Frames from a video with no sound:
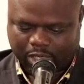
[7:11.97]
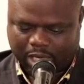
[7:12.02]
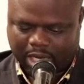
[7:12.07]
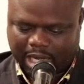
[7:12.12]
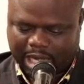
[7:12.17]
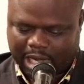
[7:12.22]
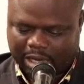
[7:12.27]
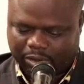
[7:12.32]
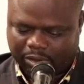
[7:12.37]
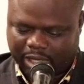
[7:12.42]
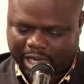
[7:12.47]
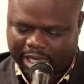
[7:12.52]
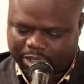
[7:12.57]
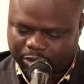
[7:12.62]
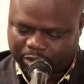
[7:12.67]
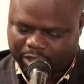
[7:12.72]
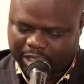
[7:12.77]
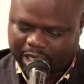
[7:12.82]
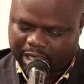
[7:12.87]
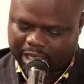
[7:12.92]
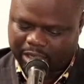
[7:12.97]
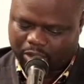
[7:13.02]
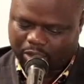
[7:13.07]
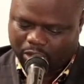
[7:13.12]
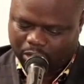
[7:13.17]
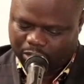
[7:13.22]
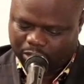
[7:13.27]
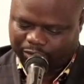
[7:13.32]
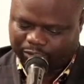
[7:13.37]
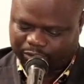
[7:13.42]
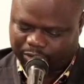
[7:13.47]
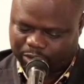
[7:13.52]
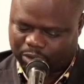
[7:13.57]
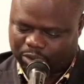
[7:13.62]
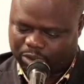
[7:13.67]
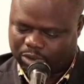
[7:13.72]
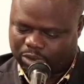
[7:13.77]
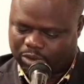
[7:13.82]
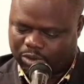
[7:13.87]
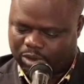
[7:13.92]
I would like to thank all of you
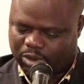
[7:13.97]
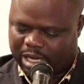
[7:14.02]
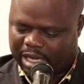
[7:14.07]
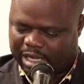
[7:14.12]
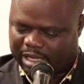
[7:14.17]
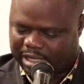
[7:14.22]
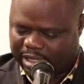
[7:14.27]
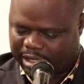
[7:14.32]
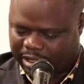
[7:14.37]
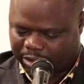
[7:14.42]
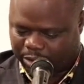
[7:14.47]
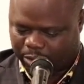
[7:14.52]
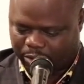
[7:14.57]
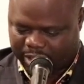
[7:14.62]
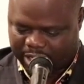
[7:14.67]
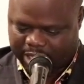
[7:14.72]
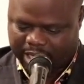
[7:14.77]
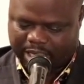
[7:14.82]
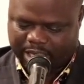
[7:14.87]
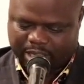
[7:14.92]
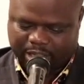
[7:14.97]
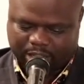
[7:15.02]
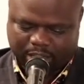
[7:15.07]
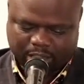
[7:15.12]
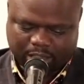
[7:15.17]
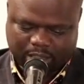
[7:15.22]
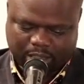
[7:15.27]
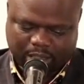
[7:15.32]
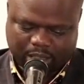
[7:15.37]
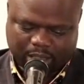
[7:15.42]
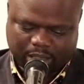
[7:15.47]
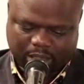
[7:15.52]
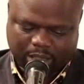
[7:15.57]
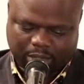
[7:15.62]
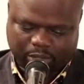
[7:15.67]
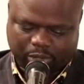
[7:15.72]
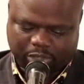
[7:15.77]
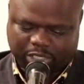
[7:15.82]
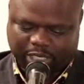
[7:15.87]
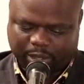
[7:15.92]
who are here today. Your
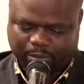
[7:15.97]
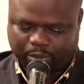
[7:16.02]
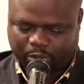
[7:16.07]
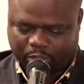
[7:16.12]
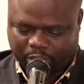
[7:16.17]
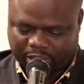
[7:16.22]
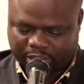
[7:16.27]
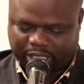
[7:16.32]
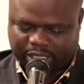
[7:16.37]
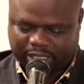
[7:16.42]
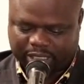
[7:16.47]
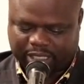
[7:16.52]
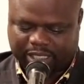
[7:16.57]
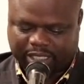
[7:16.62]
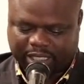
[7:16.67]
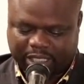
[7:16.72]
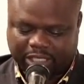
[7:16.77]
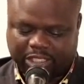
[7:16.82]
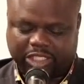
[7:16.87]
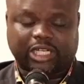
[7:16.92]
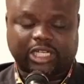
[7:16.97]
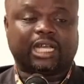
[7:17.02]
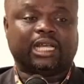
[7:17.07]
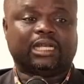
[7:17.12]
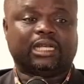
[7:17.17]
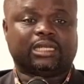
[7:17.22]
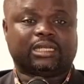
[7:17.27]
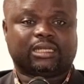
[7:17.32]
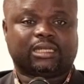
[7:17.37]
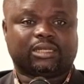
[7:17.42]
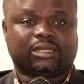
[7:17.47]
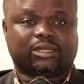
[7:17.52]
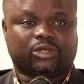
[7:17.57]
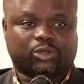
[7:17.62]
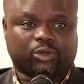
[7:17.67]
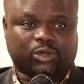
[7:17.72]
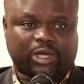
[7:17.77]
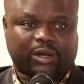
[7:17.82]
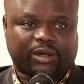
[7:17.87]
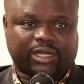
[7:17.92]
support is essential
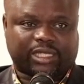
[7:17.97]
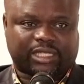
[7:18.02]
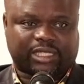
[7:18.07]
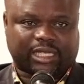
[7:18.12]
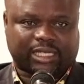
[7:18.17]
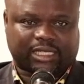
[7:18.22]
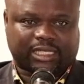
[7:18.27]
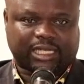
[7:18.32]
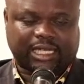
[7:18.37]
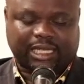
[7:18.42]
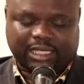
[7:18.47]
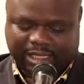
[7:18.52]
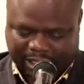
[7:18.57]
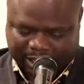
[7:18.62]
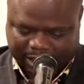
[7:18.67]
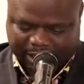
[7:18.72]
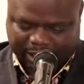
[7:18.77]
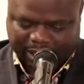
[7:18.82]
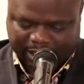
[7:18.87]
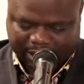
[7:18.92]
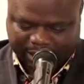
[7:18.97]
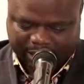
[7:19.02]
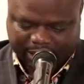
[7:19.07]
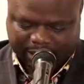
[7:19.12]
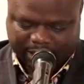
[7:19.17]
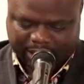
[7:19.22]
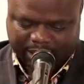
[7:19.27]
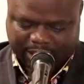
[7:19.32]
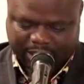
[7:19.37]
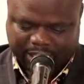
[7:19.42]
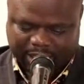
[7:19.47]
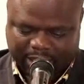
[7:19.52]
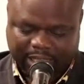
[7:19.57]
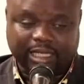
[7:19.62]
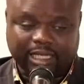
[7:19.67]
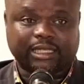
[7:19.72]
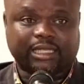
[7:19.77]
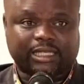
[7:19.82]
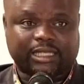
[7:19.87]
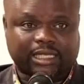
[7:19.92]
to our success as the city
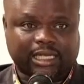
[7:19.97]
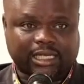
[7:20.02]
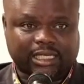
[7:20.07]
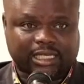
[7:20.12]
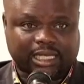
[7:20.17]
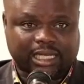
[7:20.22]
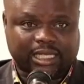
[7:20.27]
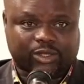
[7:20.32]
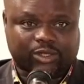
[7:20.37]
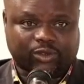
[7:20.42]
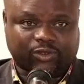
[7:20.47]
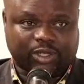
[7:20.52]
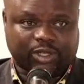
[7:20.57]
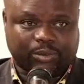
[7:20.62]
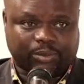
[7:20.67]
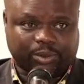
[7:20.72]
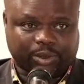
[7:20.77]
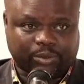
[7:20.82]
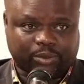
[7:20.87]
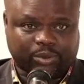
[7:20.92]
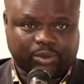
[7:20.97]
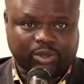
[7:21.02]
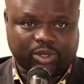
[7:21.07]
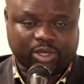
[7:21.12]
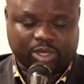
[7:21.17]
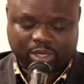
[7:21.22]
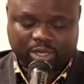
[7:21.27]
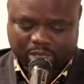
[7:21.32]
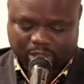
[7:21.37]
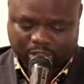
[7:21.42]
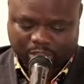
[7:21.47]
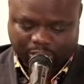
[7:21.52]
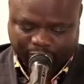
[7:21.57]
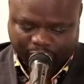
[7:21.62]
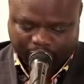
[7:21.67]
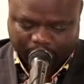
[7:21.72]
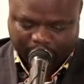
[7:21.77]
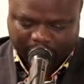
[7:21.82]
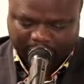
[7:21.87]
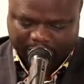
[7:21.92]
and the success of the people of
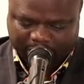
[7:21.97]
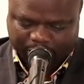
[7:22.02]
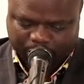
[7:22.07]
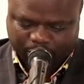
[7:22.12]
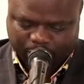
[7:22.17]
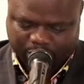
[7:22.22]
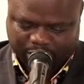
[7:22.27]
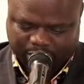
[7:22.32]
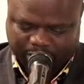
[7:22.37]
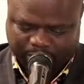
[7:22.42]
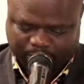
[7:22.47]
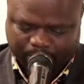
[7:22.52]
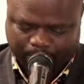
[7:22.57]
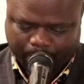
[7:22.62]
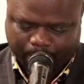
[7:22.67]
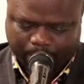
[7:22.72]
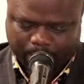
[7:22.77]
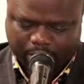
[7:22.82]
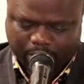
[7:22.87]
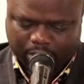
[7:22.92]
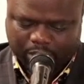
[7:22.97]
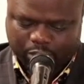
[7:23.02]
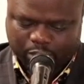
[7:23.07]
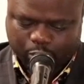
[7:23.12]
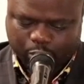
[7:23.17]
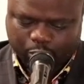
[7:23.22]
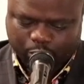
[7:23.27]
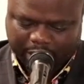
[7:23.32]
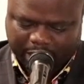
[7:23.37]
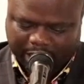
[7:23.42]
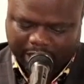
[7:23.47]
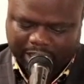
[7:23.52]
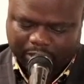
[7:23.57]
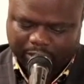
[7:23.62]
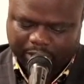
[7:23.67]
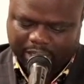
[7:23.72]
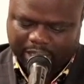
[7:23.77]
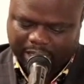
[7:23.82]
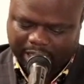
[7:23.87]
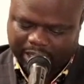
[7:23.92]
Umhlathuze. Together we
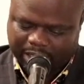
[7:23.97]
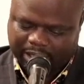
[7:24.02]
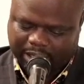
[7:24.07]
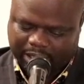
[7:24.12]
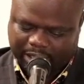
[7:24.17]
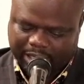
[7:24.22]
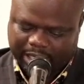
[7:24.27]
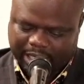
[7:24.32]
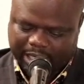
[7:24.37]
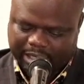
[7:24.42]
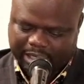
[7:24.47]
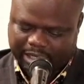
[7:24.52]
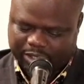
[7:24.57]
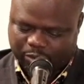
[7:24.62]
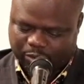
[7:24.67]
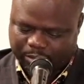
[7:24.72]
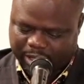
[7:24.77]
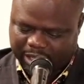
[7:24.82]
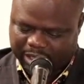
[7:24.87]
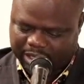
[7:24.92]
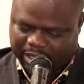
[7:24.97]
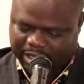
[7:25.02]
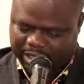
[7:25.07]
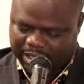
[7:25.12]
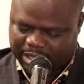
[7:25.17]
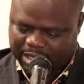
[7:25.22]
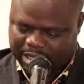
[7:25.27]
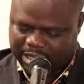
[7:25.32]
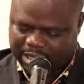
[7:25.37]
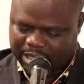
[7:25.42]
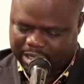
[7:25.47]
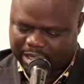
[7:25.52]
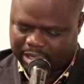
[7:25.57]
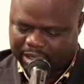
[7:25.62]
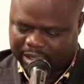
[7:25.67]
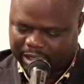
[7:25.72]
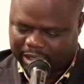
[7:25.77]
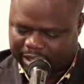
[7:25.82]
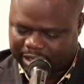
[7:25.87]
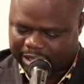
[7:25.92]
can create a smart city
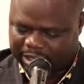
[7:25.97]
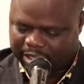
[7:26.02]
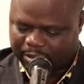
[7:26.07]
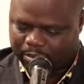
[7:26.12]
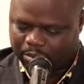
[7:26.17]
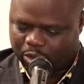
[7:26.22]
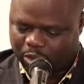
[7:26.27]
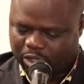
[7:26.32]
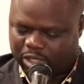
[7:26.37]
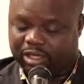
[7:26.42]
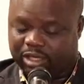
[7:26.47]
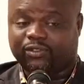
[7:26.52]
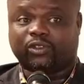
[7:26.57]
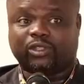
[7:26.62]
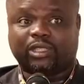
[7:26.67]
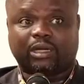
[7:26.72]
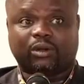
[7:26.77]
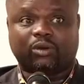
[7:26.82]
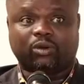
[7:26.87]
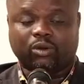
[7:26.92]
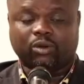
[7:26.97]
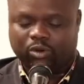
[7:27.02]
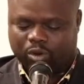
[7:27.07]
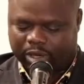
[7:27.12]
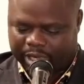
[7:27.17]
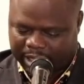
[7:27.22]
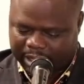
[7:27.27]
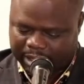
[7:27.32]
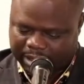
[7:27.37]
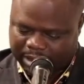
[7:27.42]
that is a model for the whole world.